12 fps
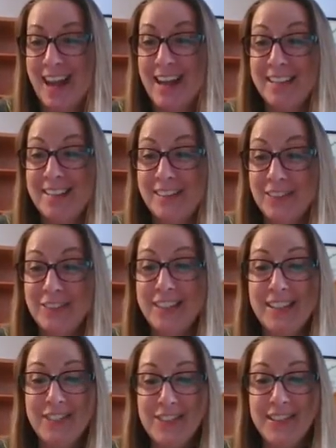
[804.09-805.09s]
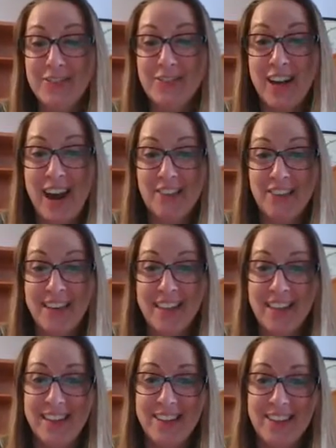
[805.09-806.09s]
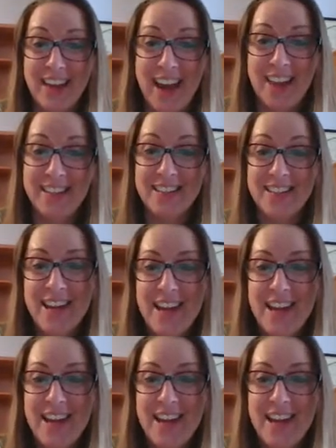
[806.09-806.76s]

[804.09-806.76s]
You literally use it for everything, you guys.